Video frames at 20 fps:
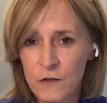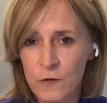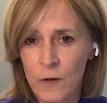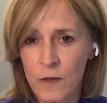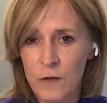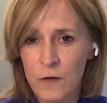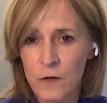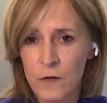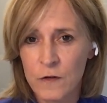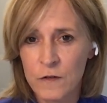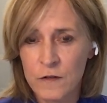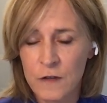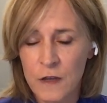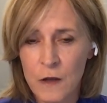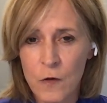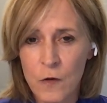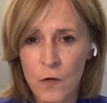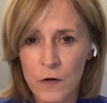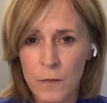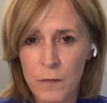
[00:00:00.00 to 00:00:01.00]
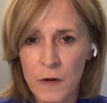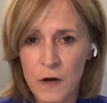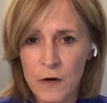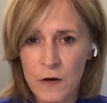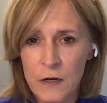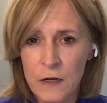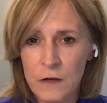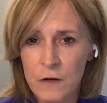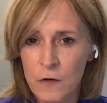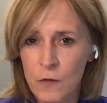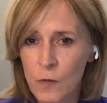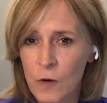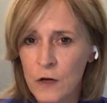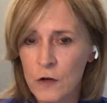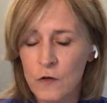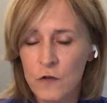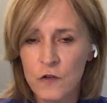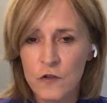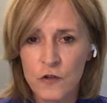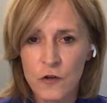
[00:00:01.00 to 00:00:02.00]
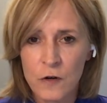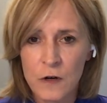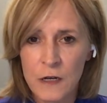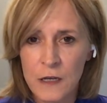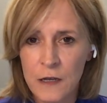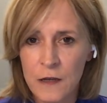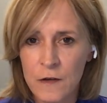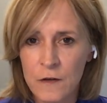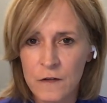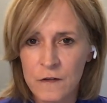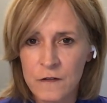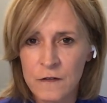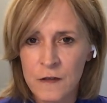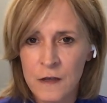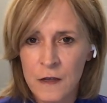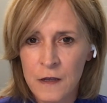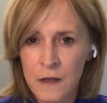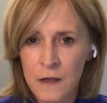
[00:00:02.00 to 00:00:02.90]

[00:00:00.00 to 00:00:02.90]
whether you're single or married or what your journey is.